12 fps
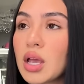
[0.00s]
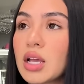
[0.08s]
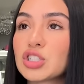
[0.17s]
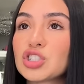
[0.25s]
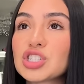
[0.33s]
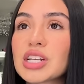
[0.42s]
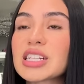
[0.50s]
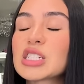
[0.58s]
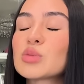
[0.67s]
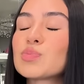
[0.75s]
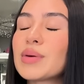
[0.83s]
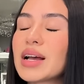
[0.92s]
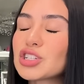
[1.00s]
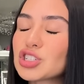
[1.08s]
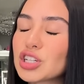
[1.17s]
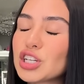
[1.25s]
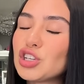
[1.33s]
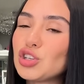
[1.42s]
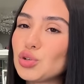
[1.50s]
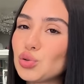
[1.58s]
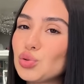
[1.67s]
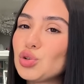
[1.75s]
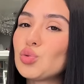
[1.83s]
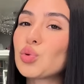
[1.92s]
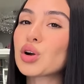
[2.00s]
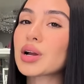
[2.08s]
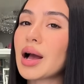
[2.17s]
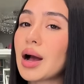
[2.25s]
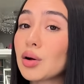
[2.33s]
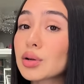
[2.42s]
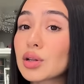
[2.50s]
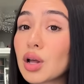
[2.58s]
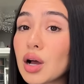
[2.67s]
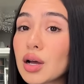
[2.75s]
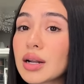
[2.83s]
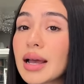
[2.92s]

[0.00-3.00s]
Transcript: She's like, especially you work out a lot.